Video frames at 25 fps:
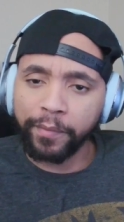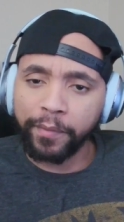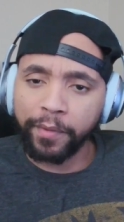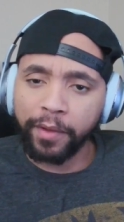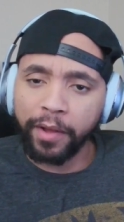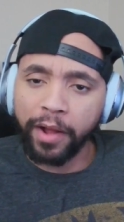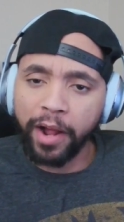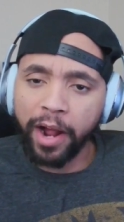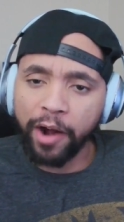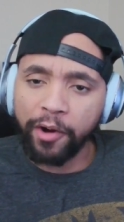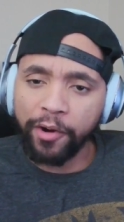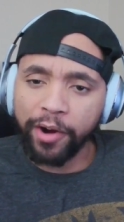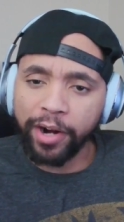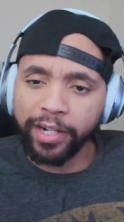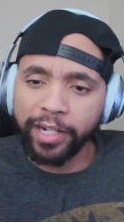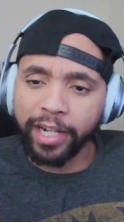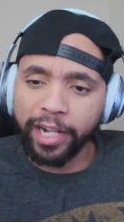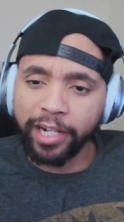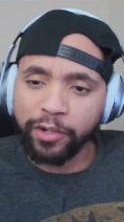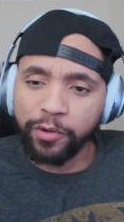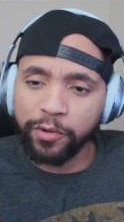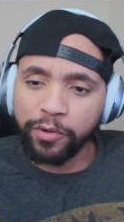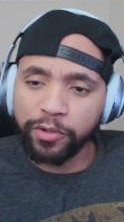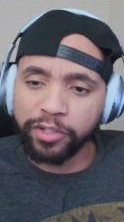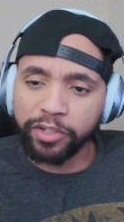Alright, they're
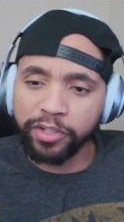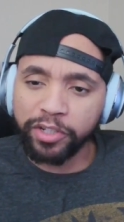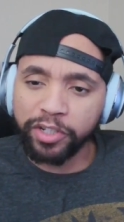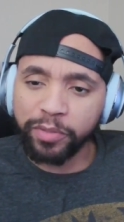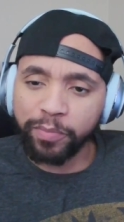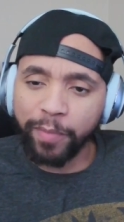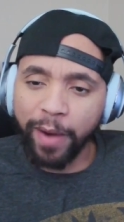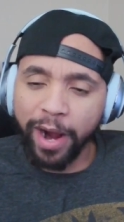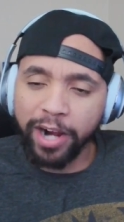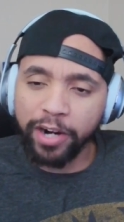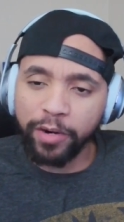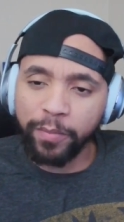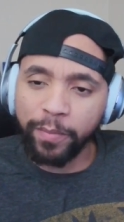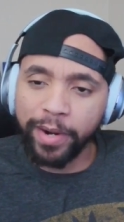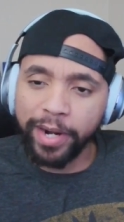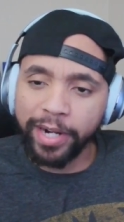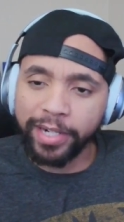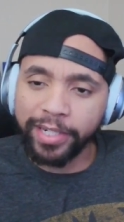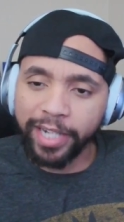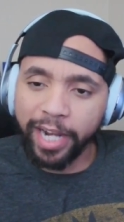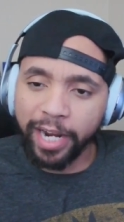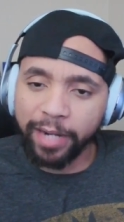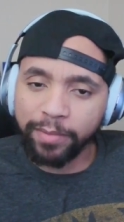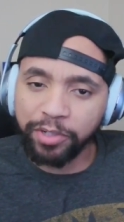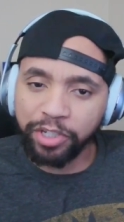doing some Spider-Man
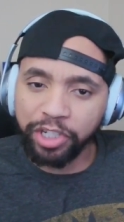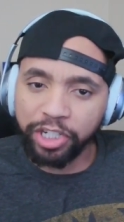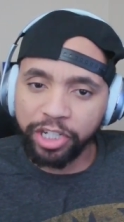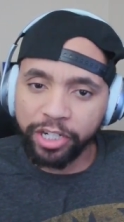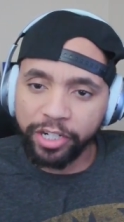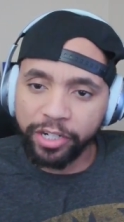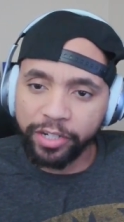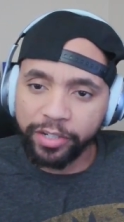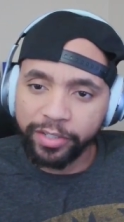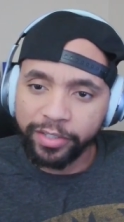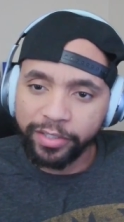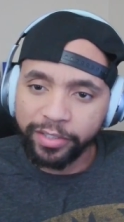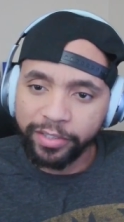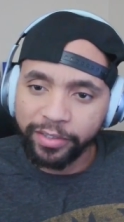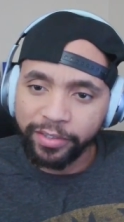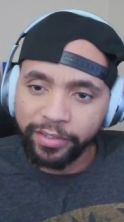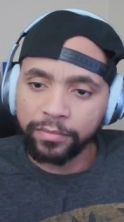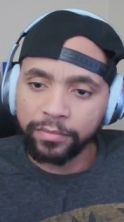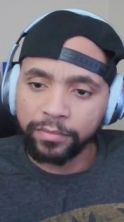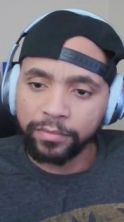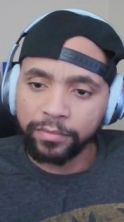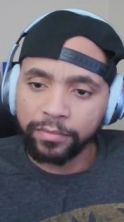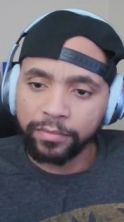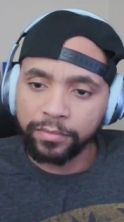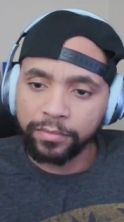type shit.
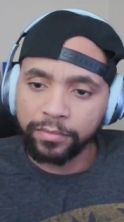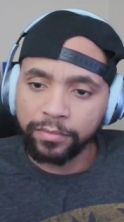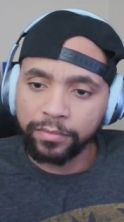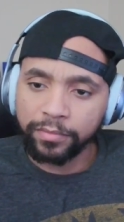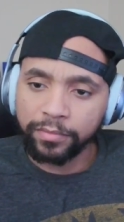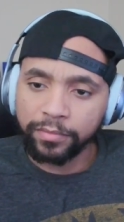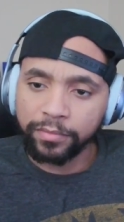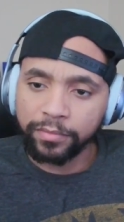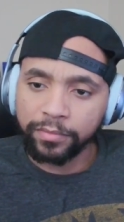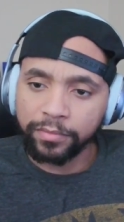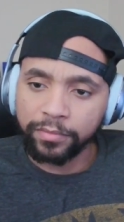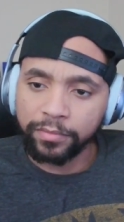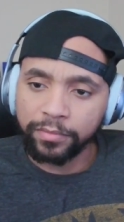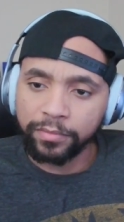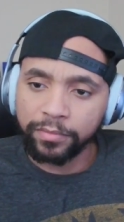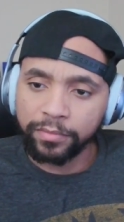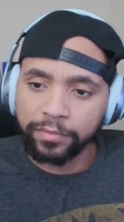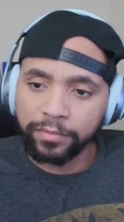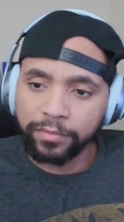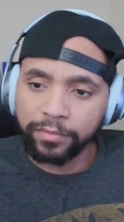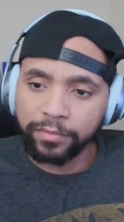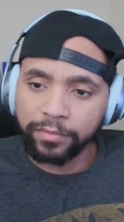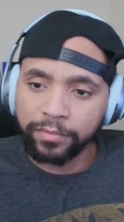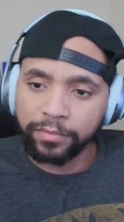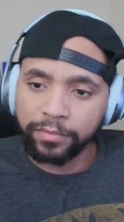For
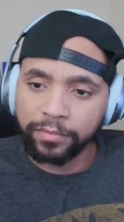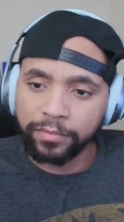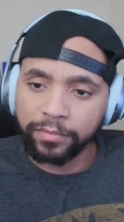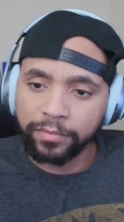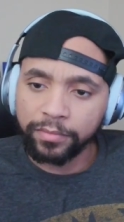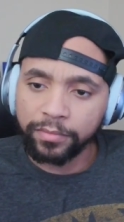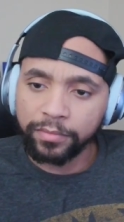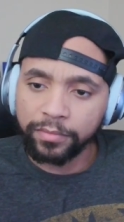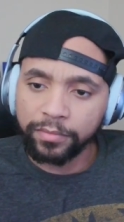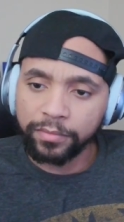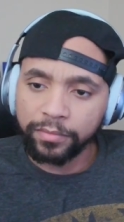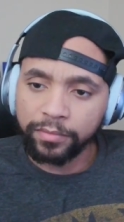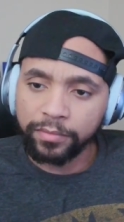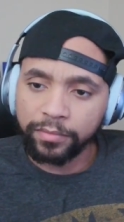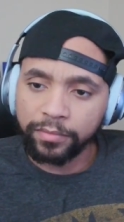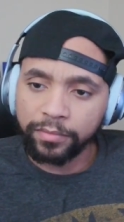humanity!